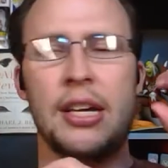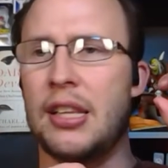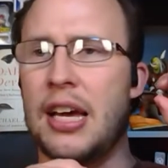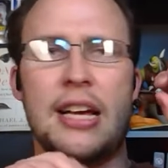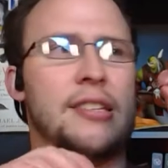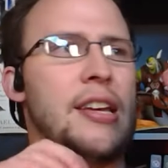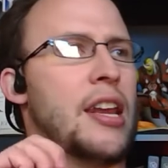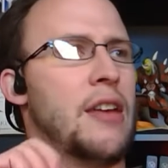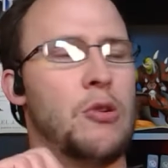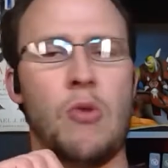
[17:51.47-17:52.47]
Like I said,
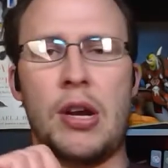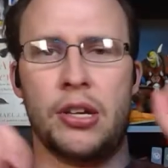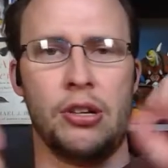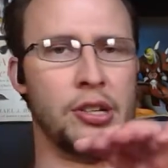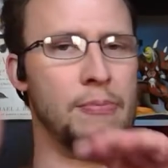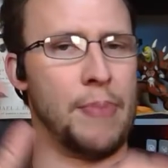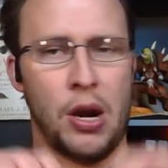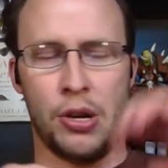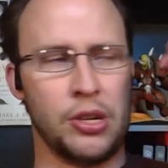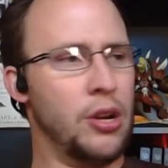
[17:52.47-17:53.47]
if you want a good
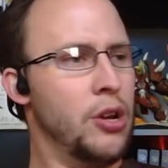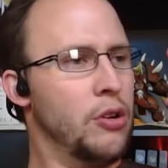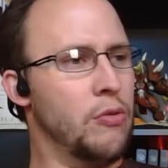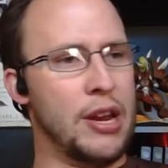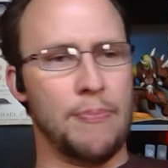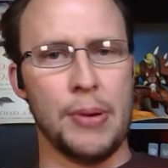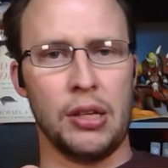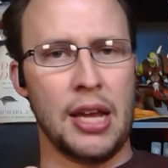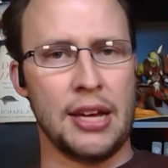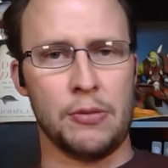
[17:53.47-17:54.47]
comparison, read Bill
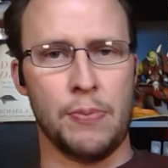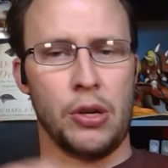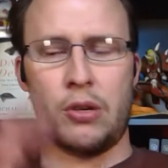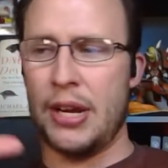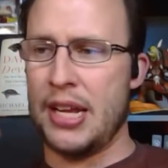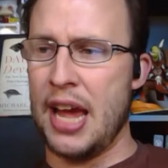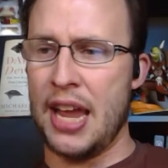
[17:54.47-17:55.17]
Nye's book, read Ken